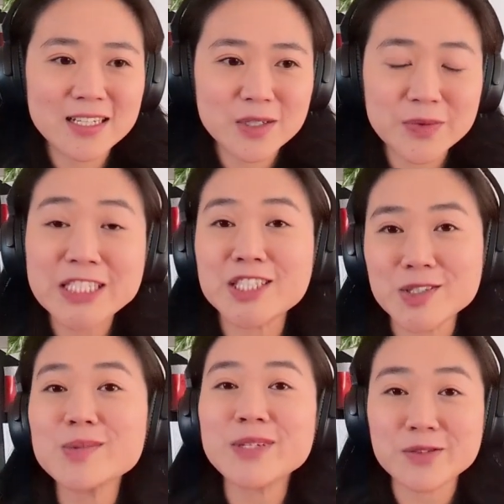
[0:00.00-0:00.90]
We
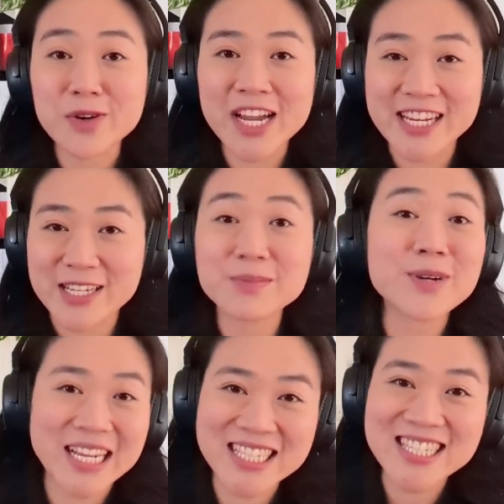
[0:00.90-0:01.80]
should be writing
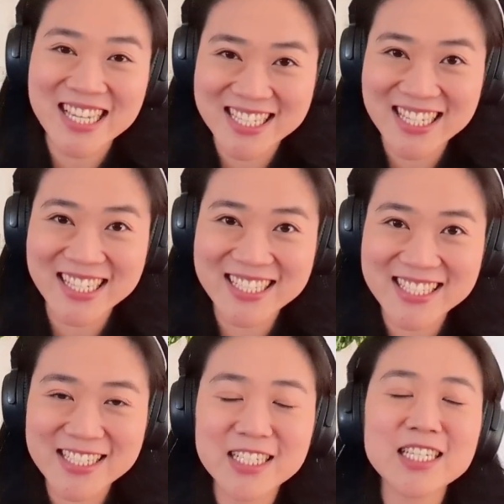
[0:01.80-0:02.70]
practice
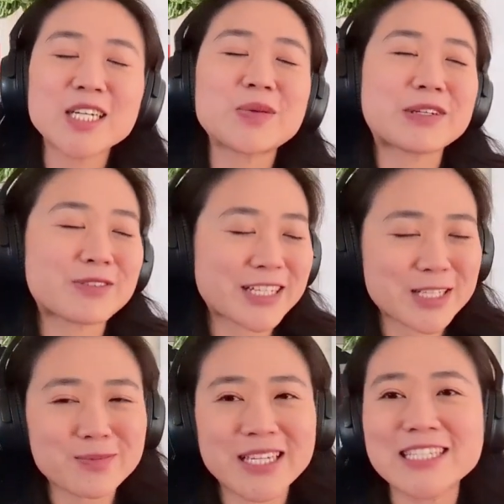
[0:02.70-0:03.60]
essays. We
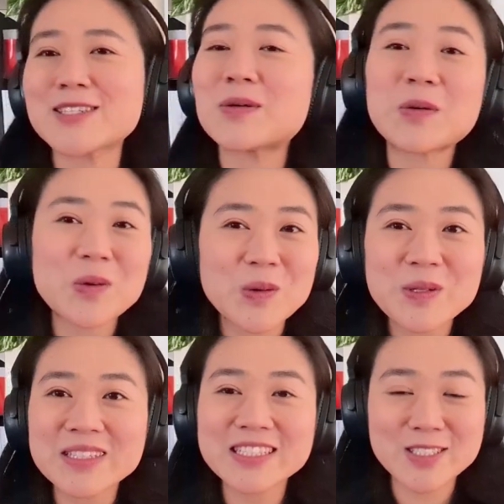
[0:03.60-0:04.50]
recommend
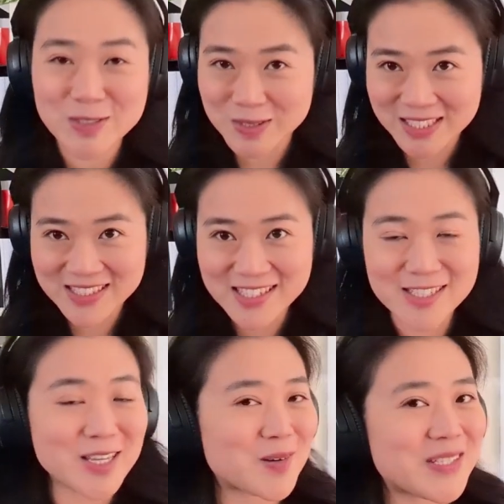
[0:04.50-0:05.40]
all students
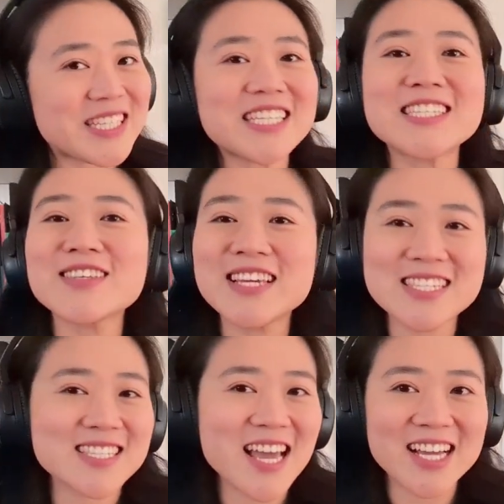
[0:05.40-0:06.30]
going into their
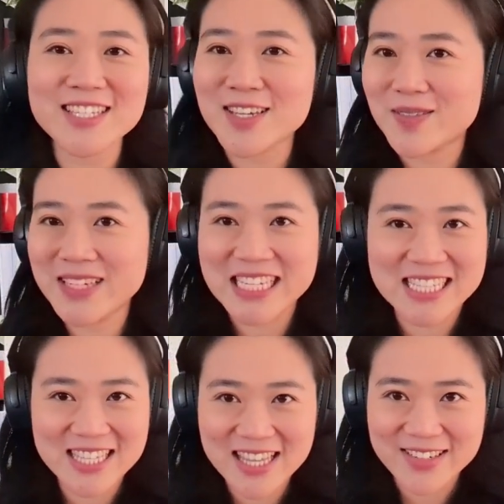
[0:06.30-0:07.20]
SACs, going
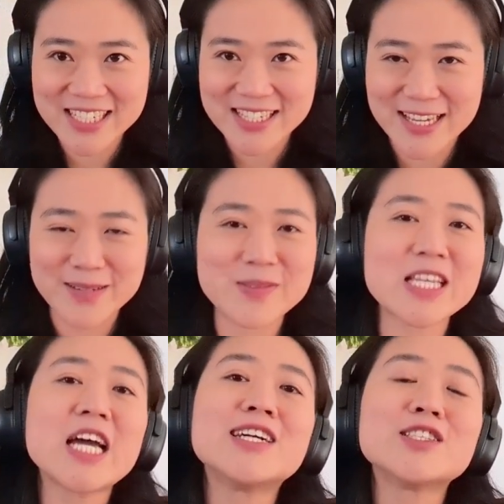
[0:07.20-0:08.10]
into their exams,
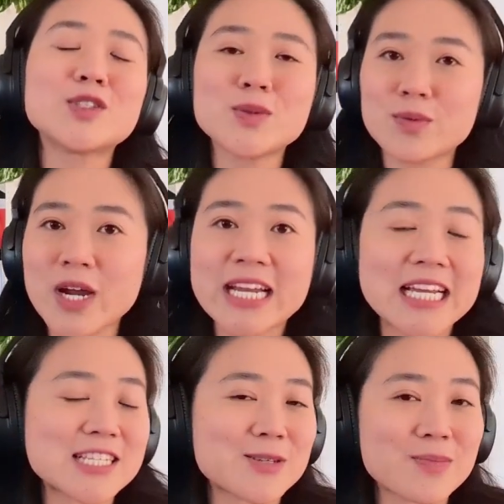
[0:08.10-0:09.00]
to write as